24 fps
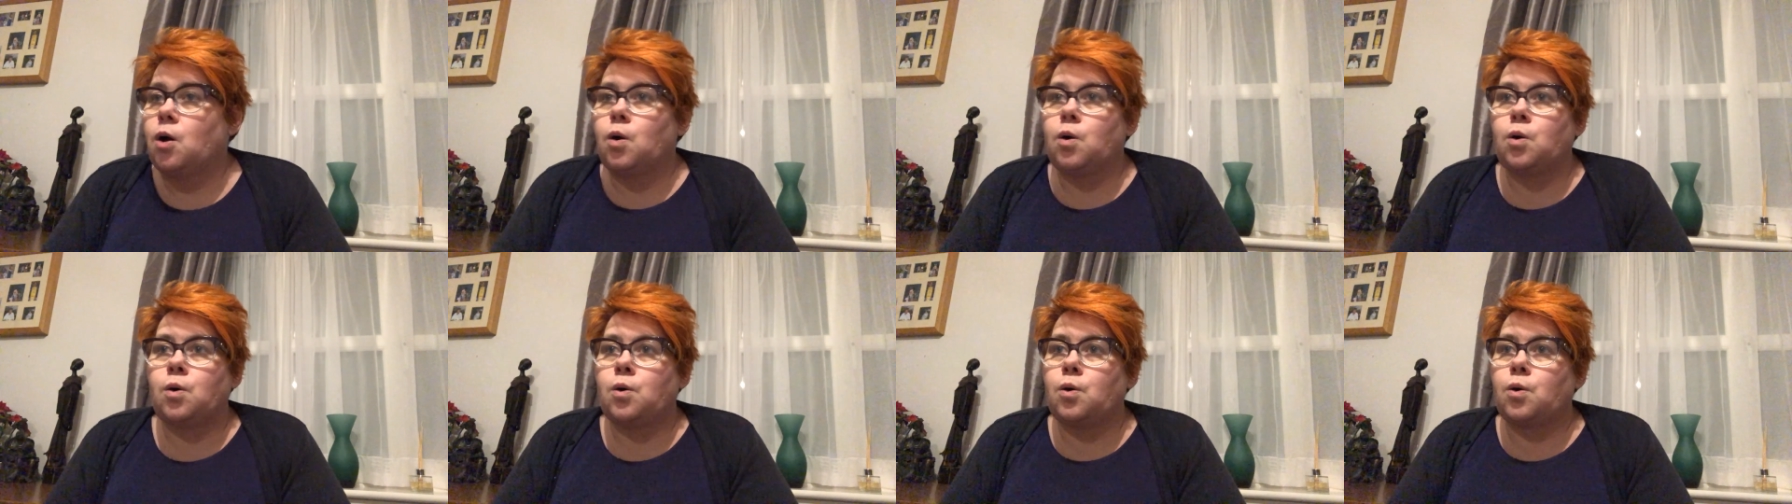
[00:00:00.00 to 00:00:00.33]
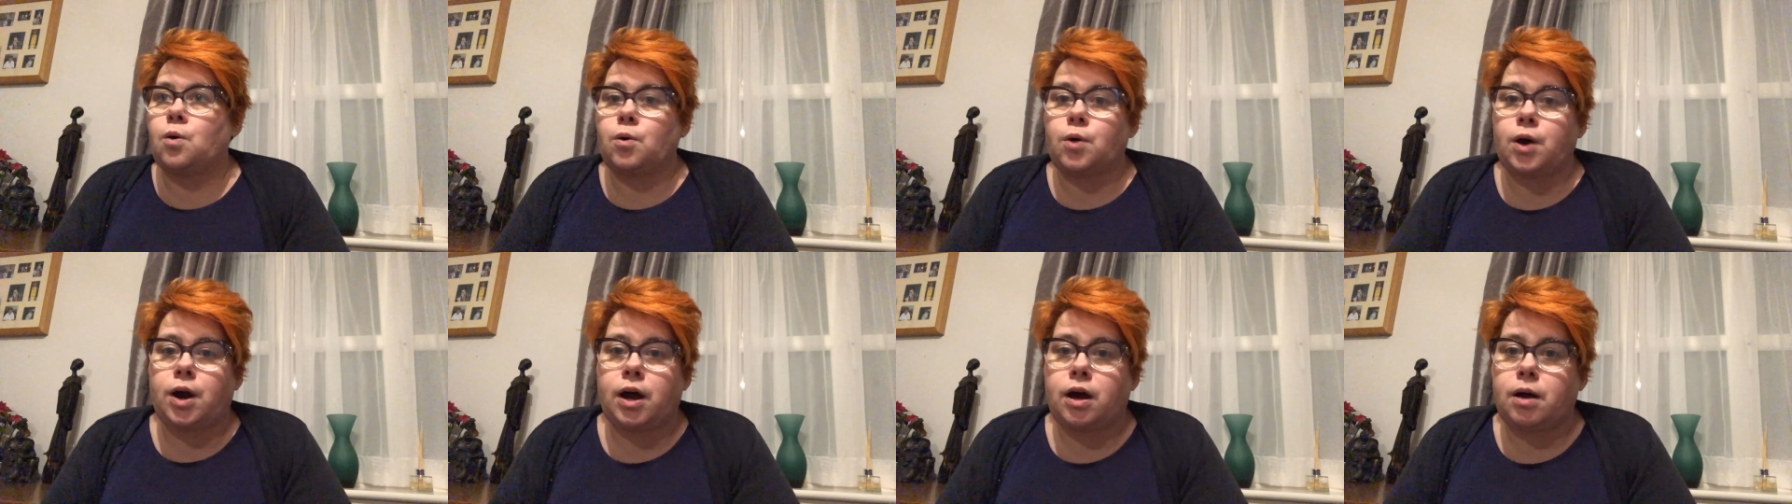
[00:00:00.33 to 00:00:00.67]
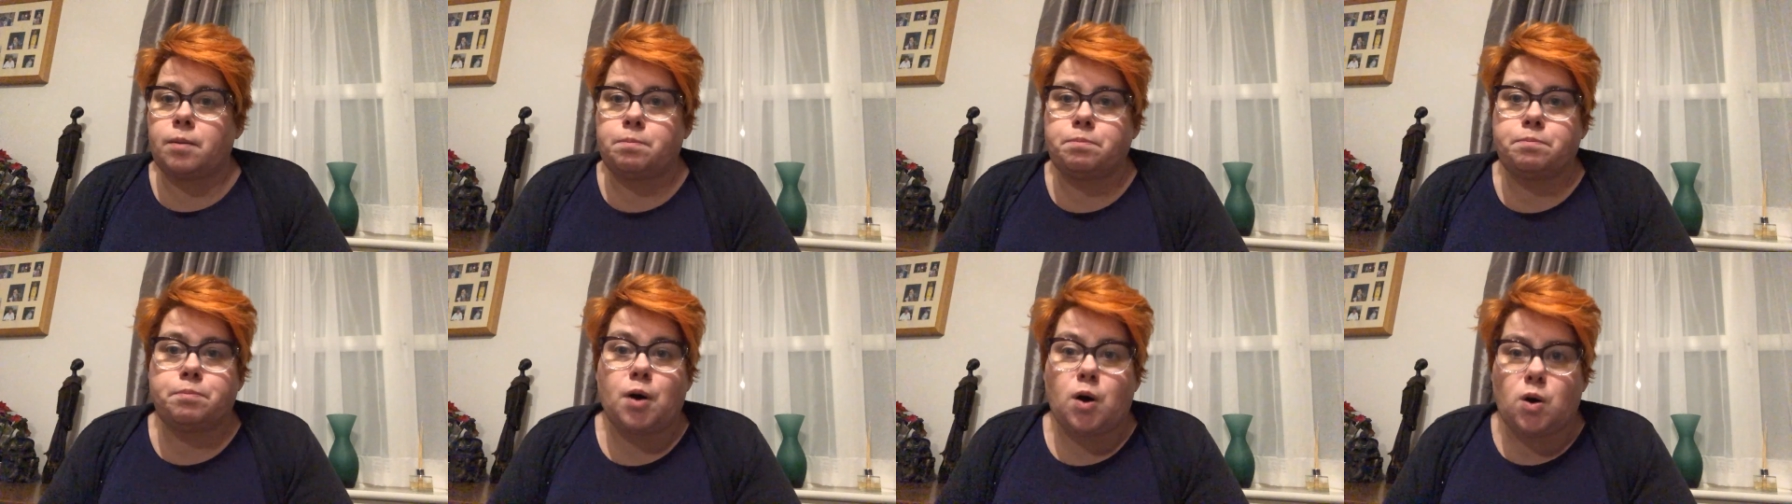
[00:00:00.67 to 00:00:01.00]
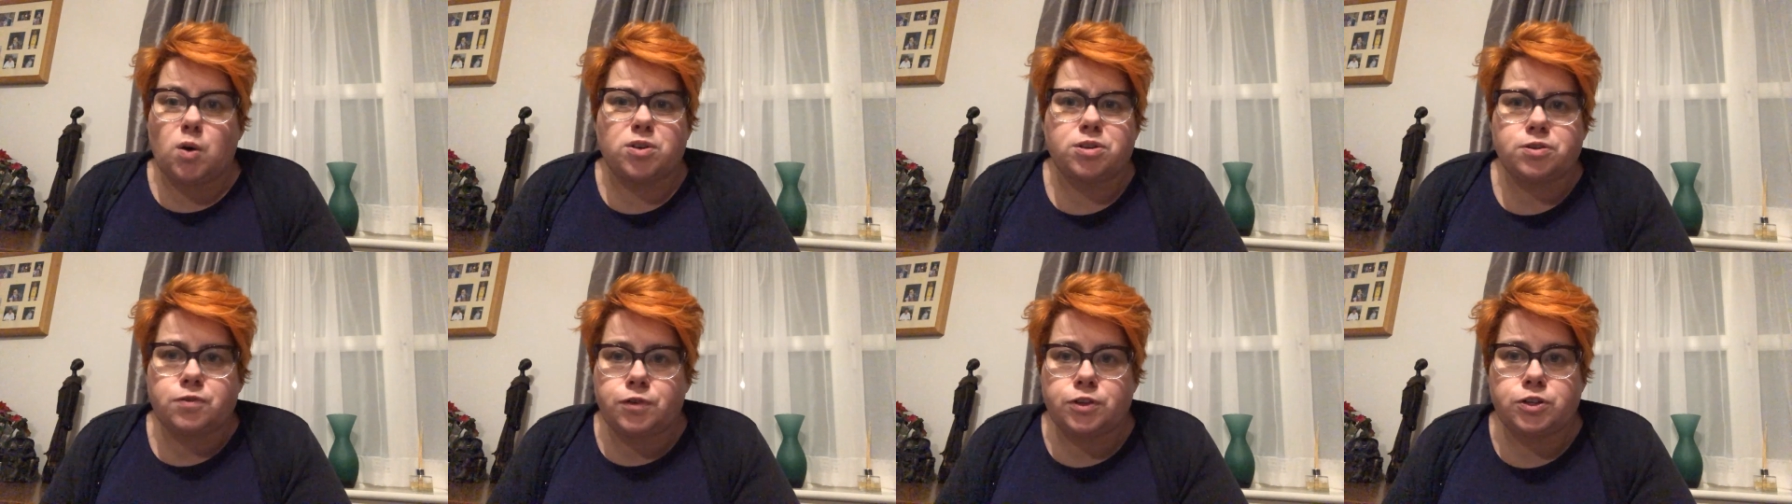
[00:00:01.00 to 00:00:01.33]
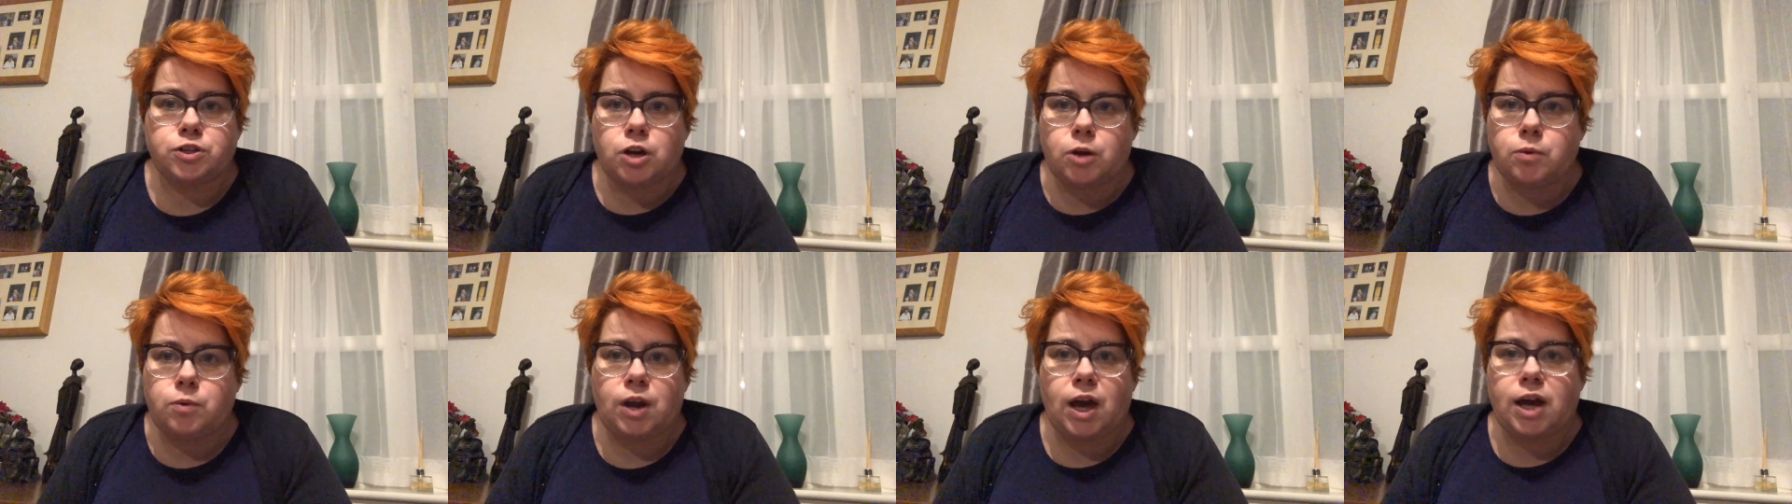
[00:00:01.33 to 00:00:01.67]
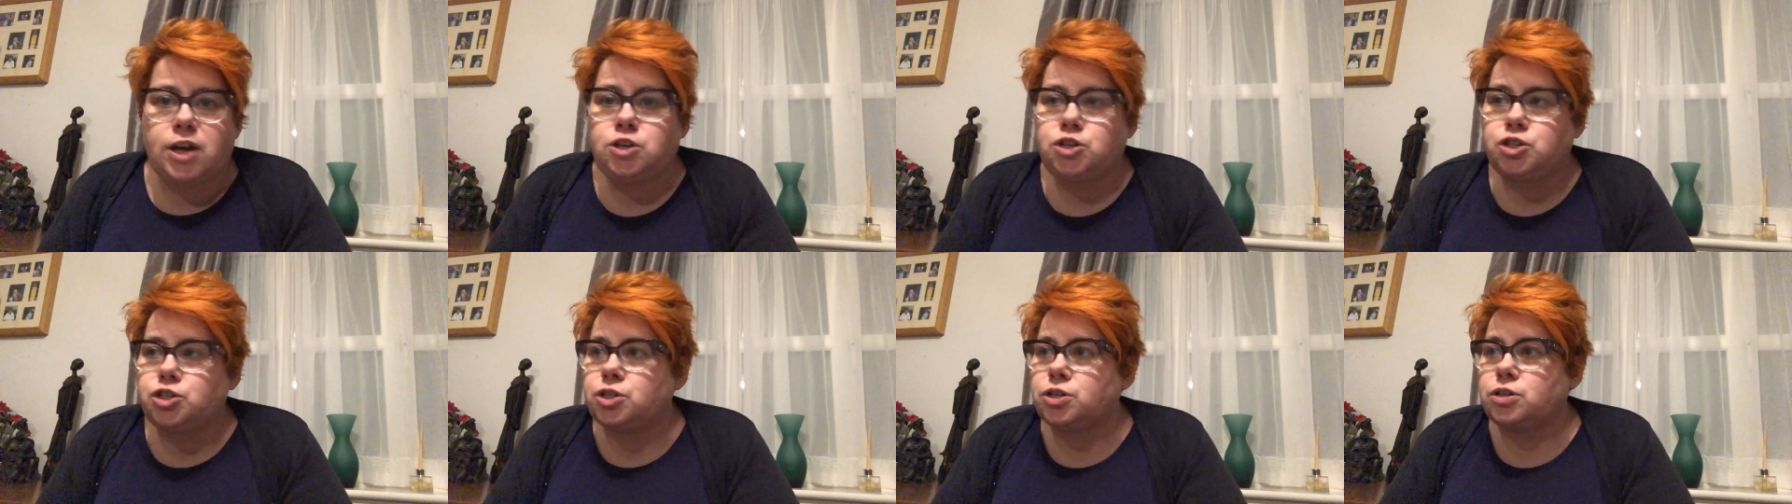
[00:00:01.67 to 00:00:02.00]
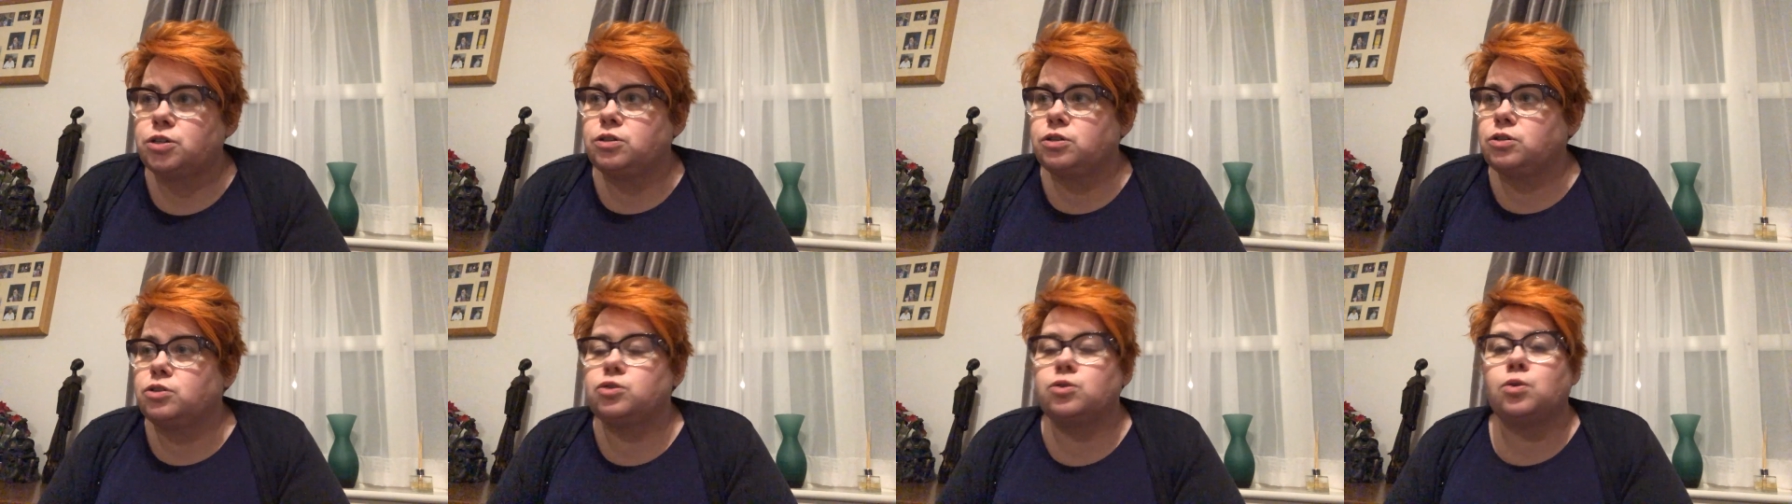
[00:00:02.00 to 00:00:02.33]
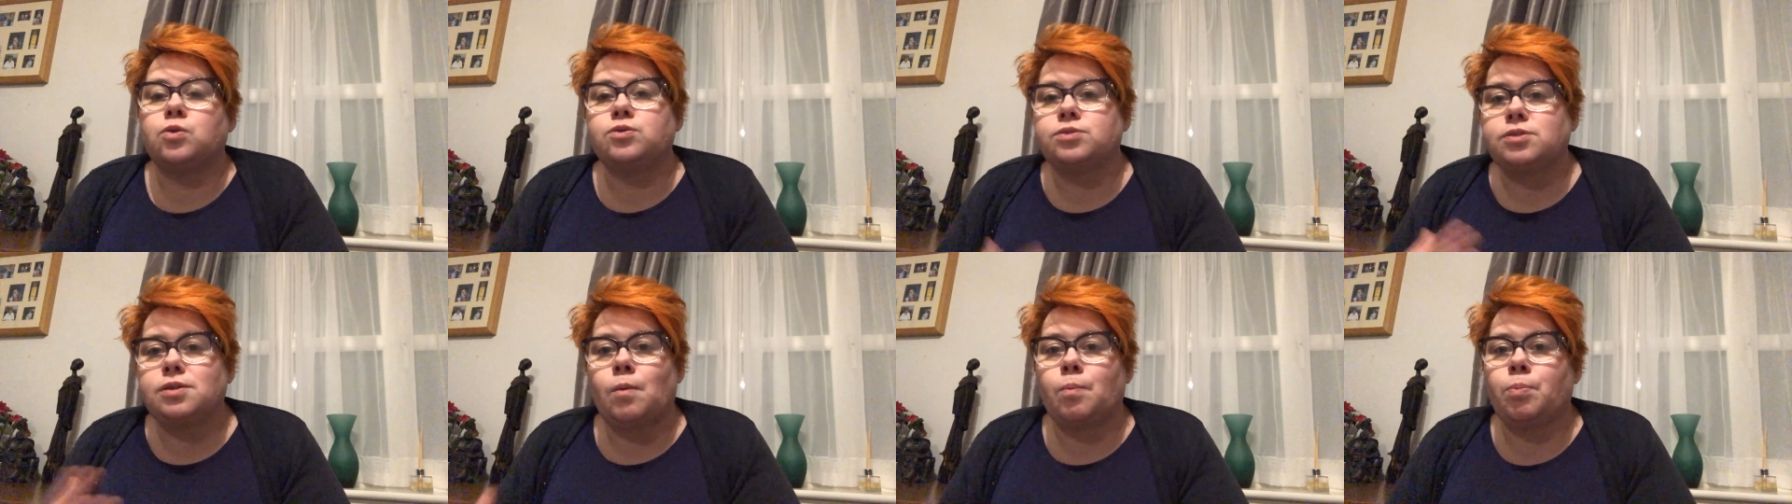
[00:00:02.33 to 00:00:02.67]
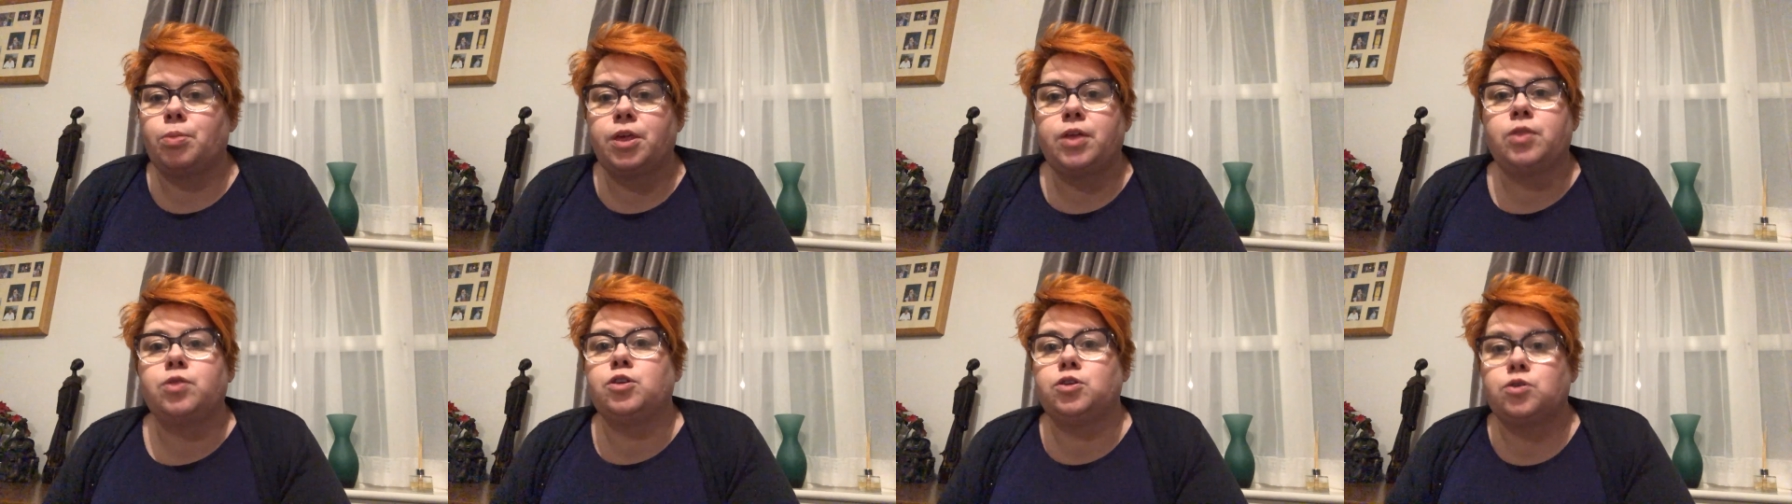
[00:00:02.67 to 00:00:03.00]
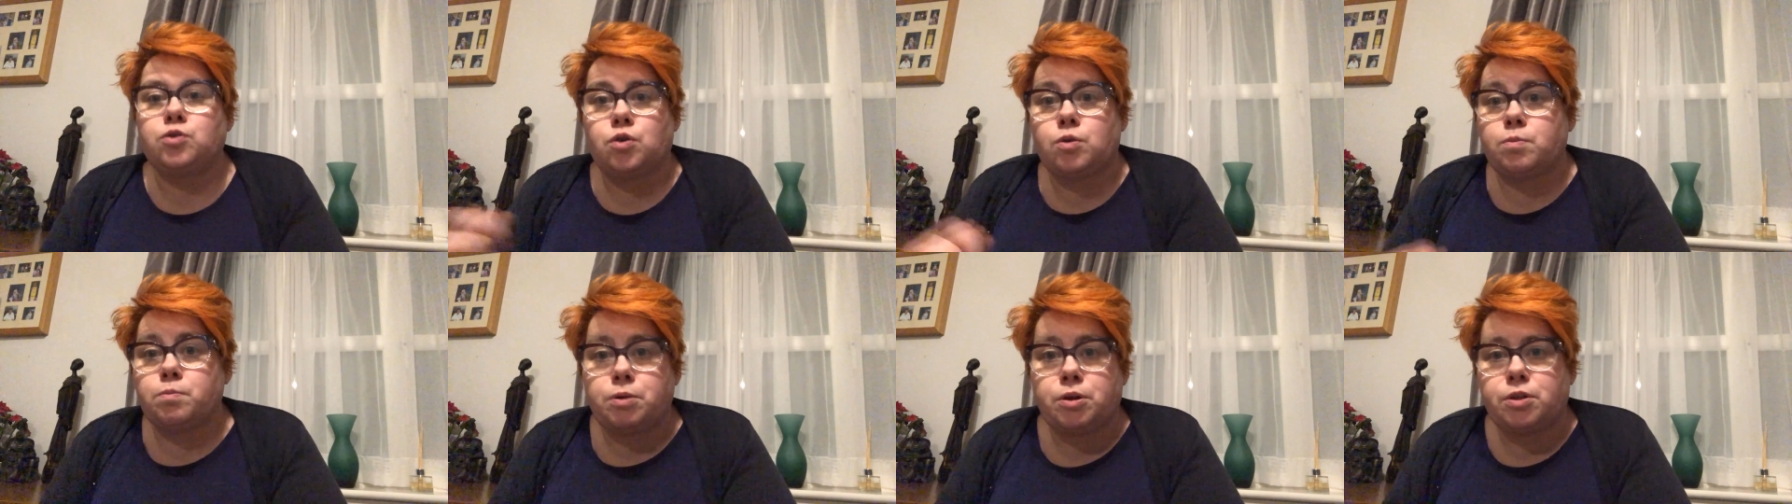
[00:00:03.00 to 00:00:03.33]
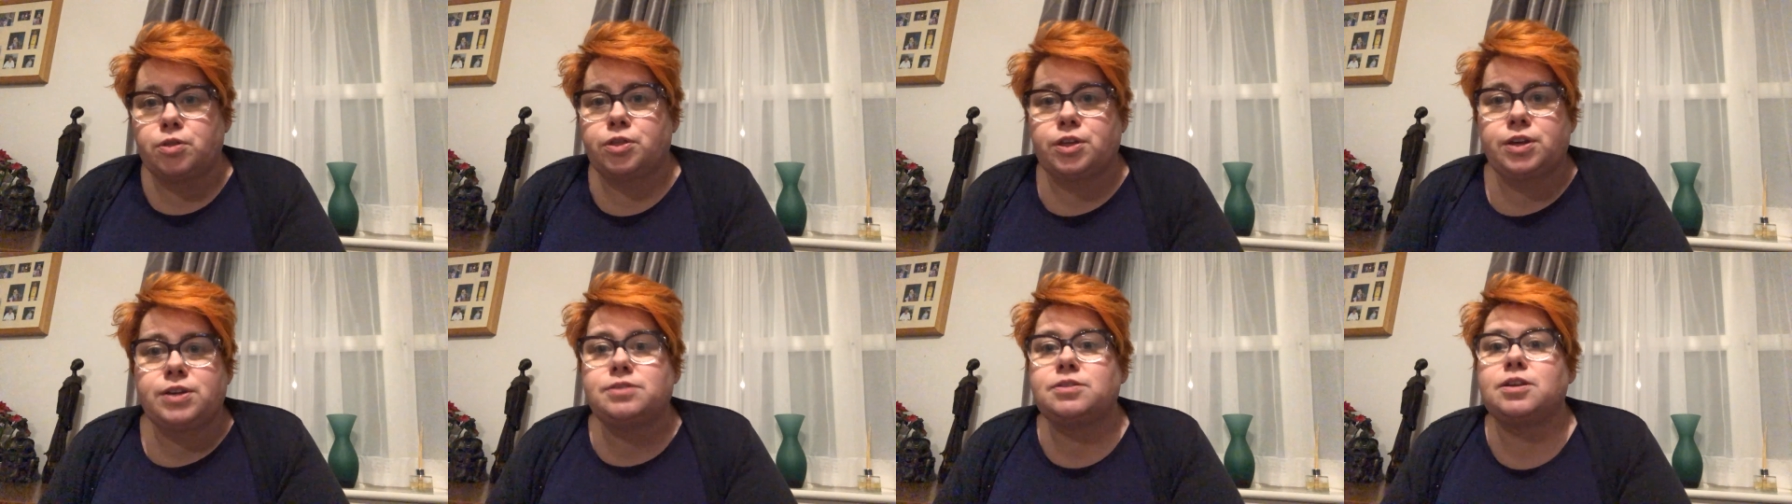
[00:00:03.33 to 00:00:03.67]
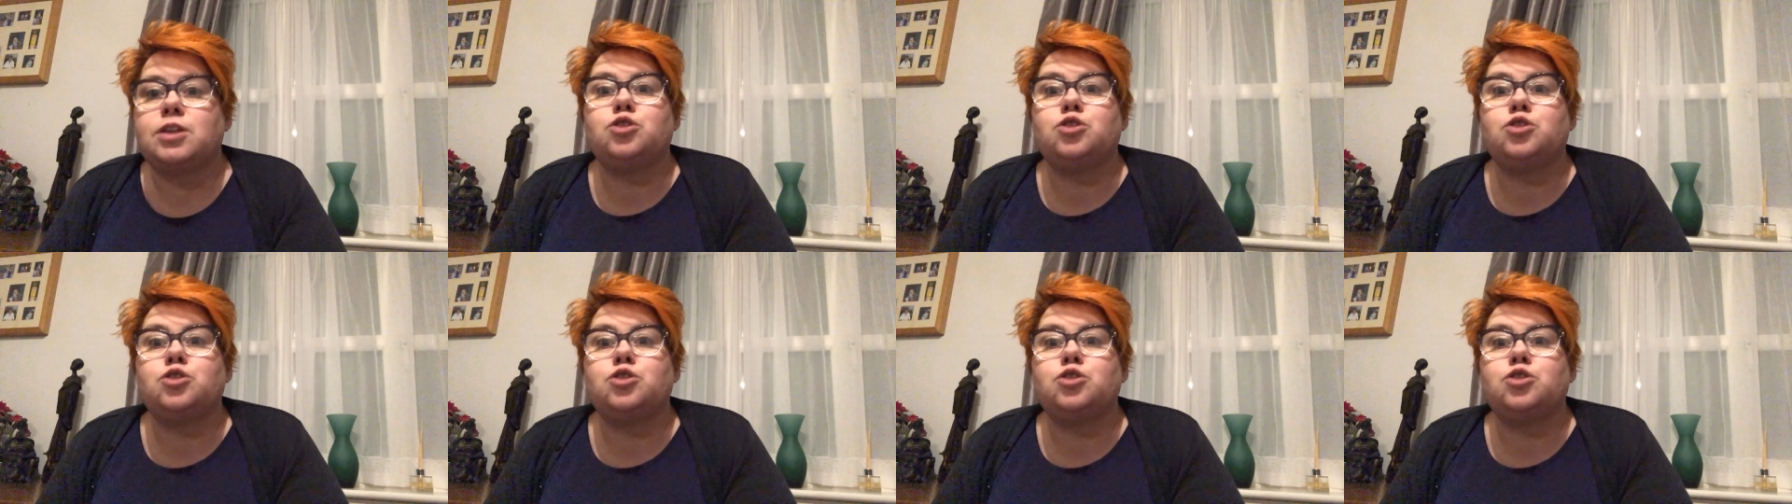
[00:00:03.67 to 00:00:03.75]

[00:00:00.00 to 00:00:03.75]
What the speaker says: or a box for donations or something that you can put things